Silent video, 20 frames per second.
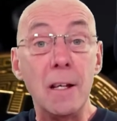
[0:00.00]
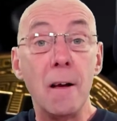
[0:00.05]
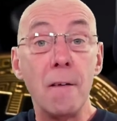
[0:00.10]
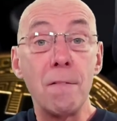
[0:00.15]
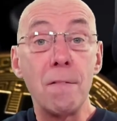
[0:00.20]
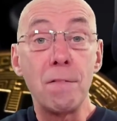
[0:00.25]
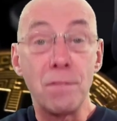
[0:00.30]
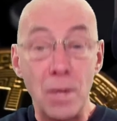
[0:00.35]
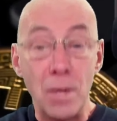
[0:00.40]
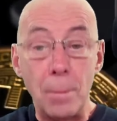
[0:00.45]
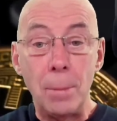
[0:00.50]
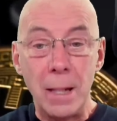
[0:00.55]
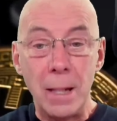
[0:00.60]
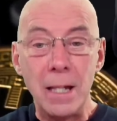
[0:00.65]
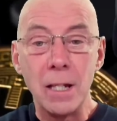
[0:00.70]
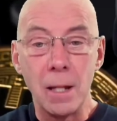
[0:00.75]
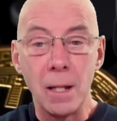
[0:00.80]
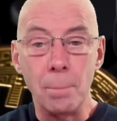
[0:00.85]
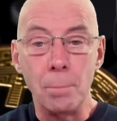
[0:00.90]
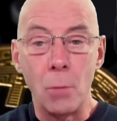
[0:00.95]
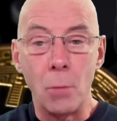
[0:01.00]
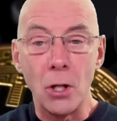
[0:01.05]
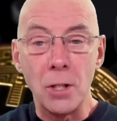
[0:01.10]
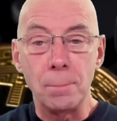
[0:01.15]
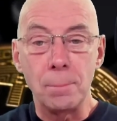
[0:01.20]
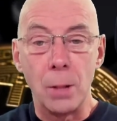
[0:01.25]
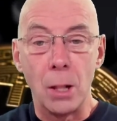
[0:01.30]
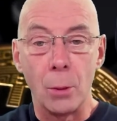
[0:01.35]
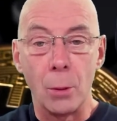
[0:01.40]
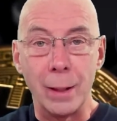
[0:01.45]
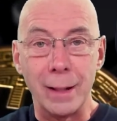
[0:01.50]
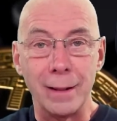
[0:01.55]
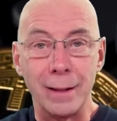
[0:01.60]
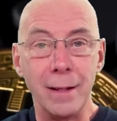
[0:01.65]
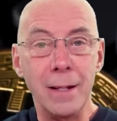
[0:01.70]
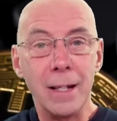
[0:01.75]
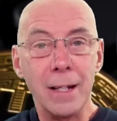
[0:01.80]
flipping mind-blowing.